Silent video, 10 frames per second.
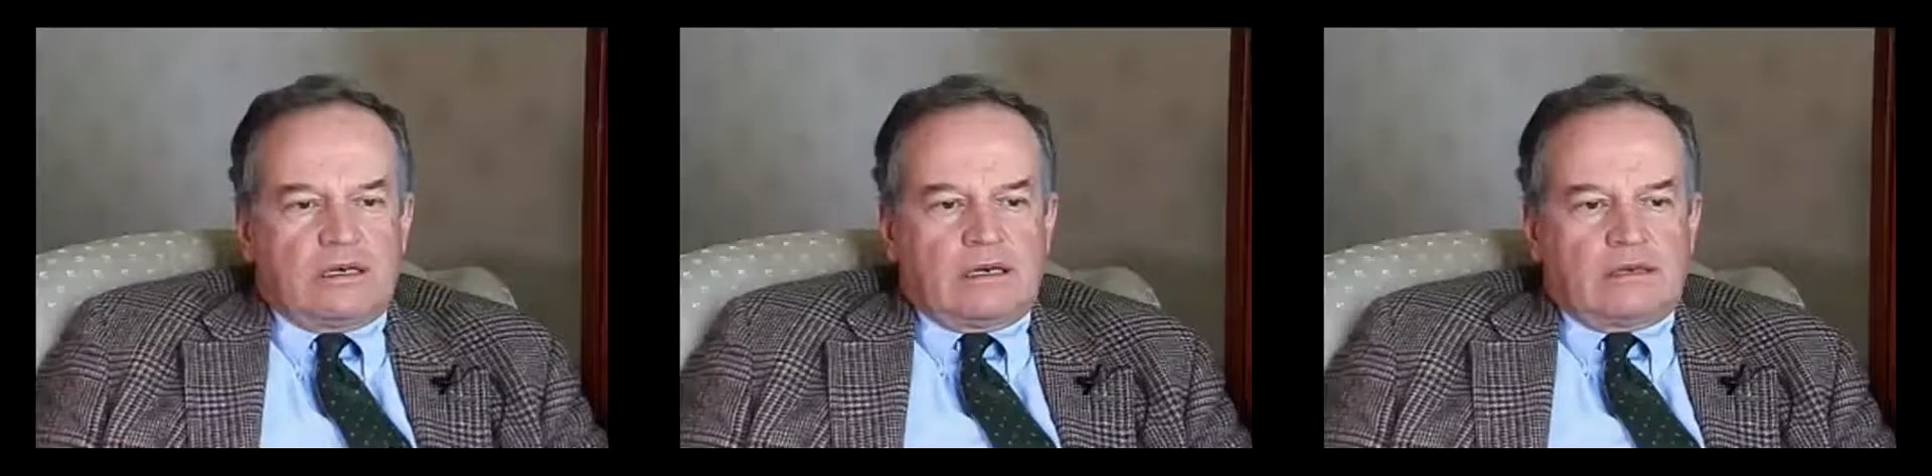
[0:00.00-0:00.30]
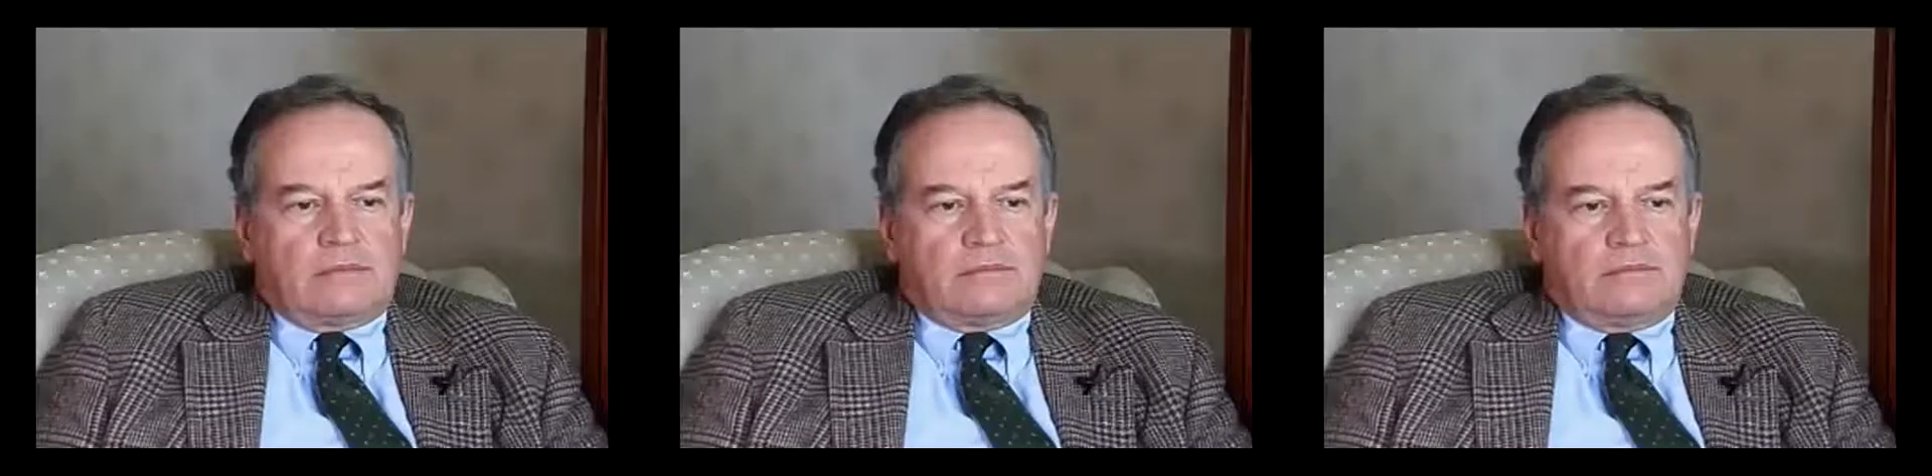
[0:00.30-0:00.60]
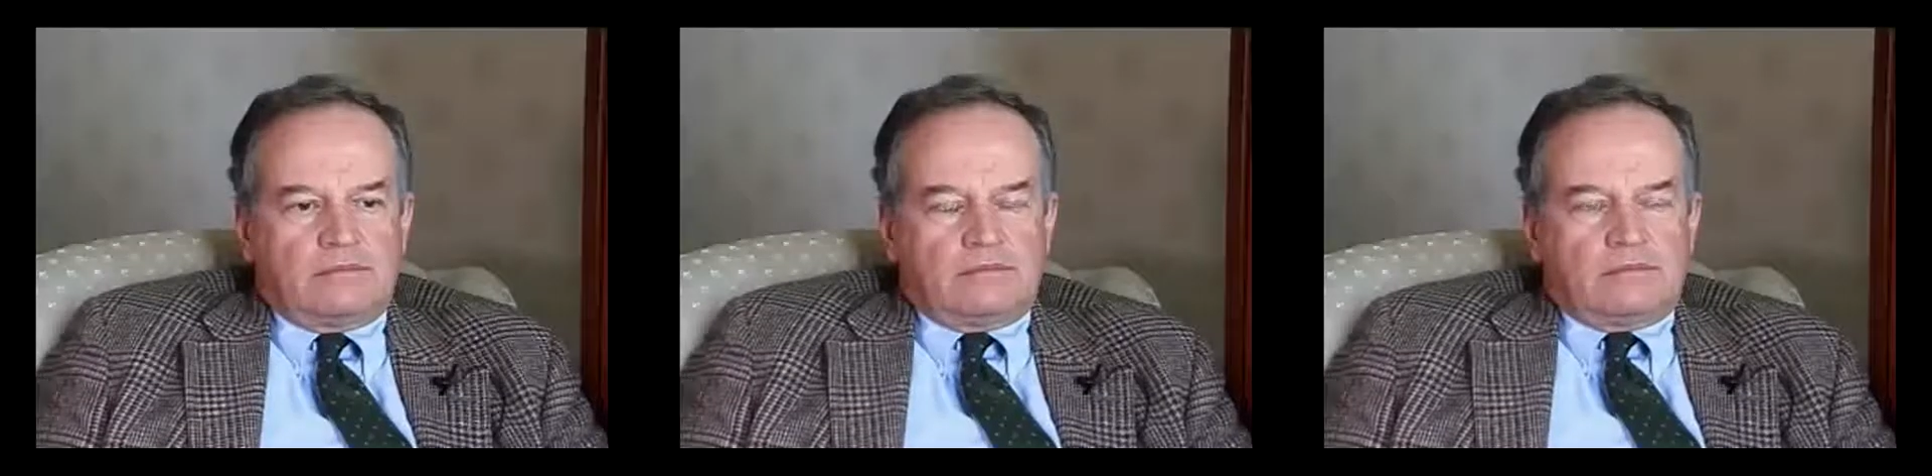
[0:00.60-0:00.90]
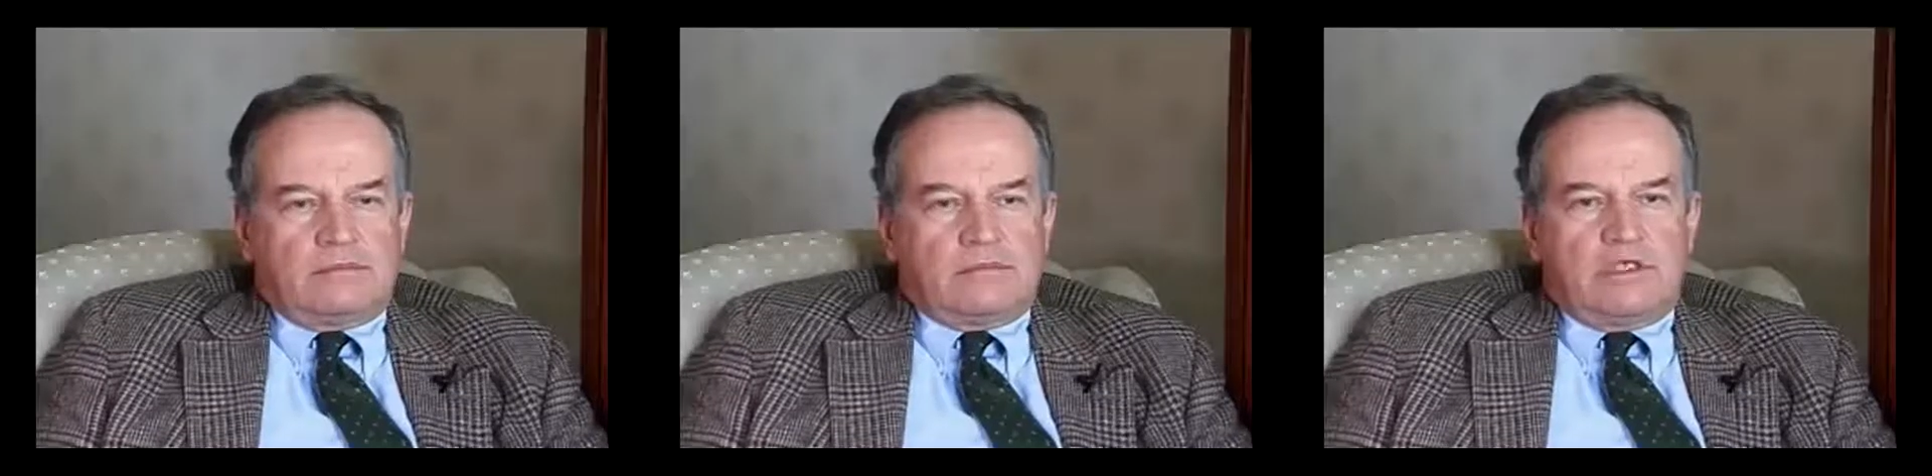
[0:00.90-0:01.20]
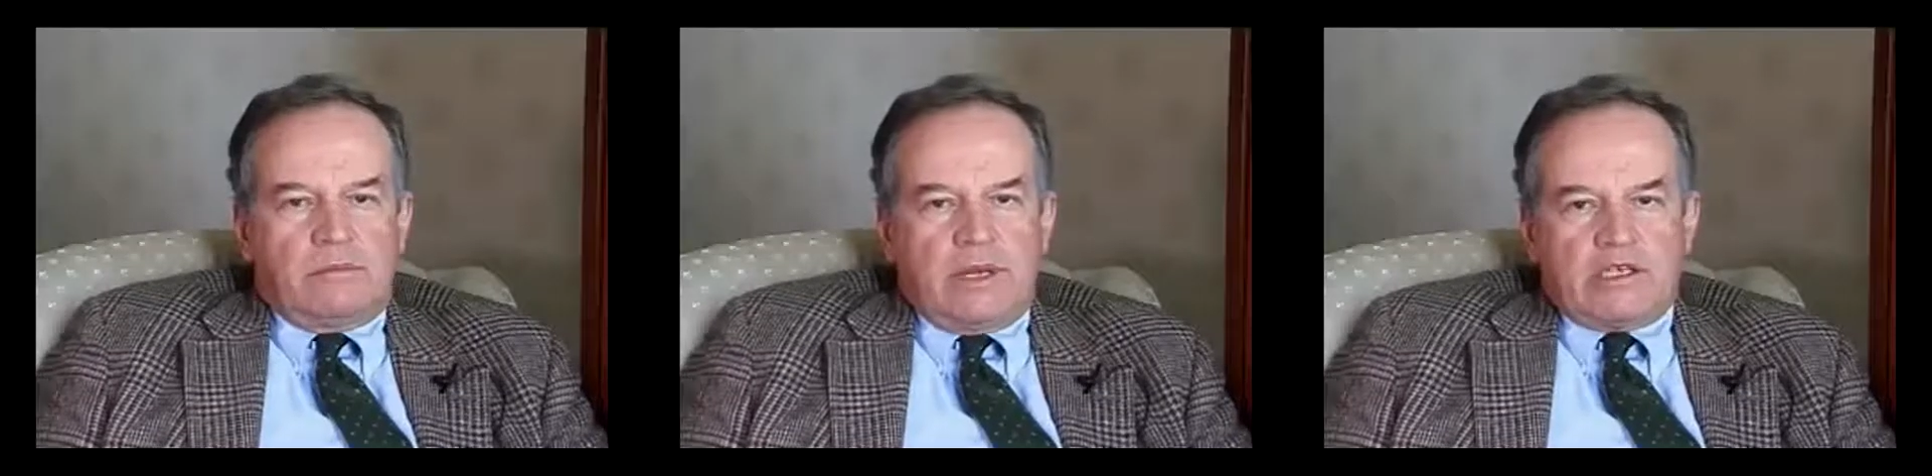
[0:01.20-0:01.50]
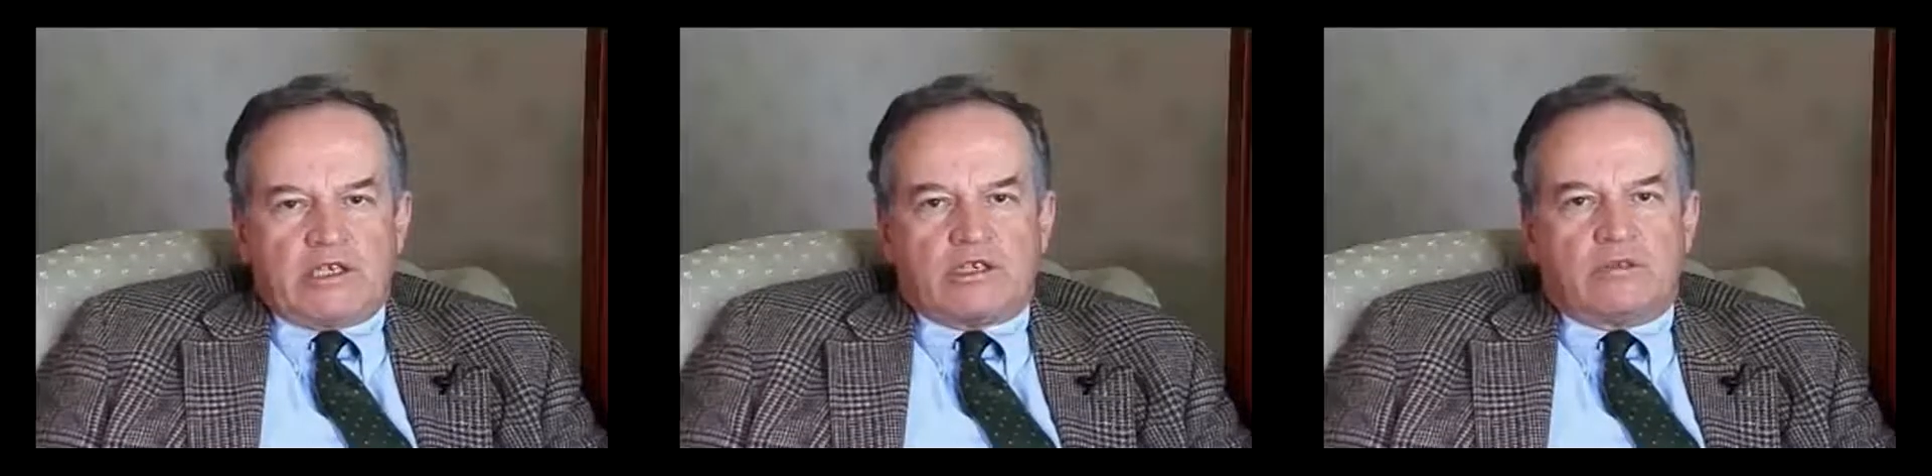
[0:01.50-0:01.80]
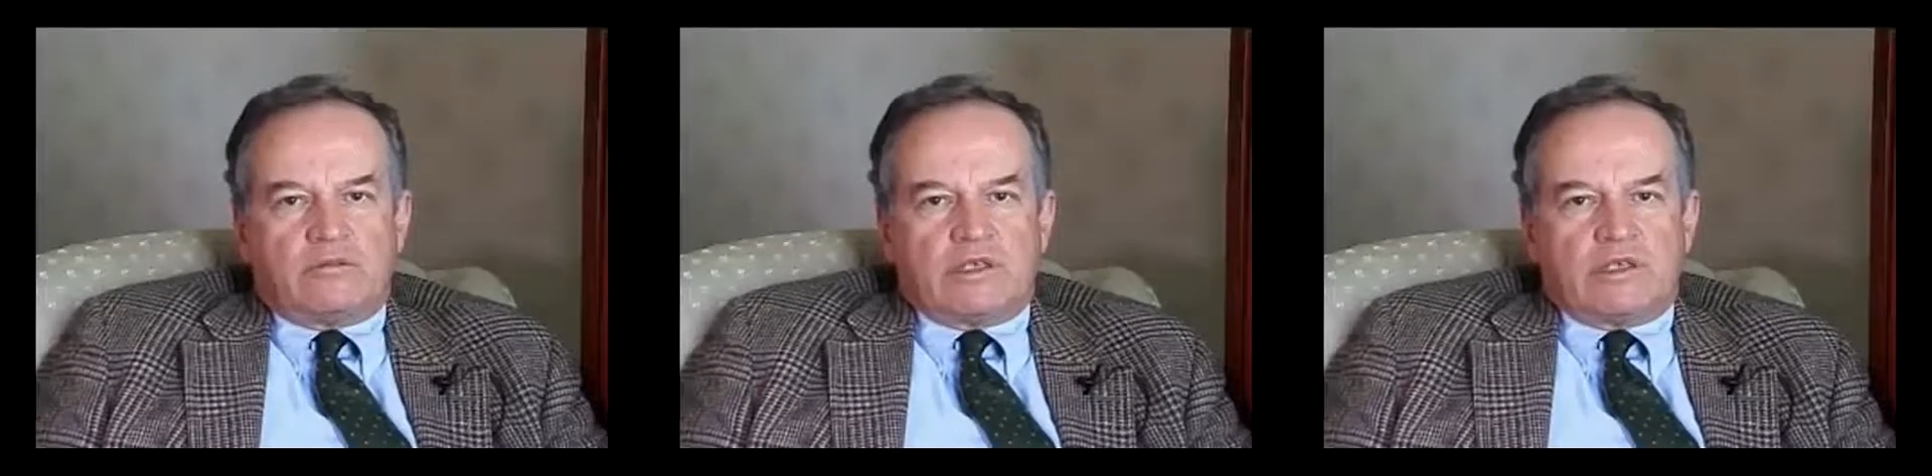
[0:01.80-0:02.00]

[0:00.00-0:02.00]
um, dimension